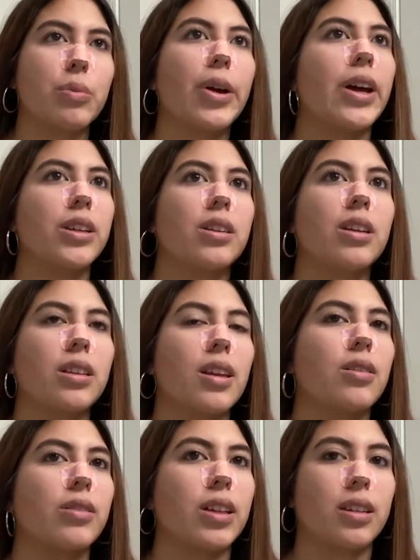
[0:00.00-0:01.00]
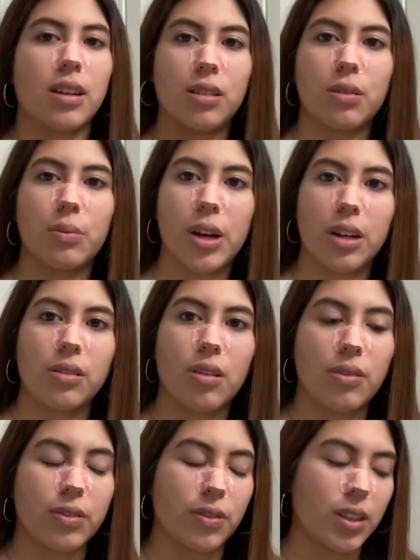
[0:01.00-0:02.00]
but anything that'll like get your mind
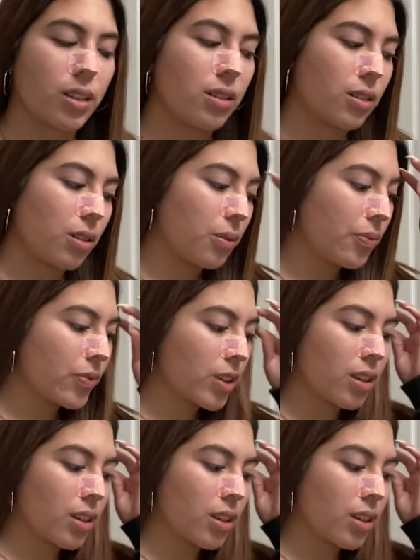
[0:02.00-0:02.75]
off of it, you know?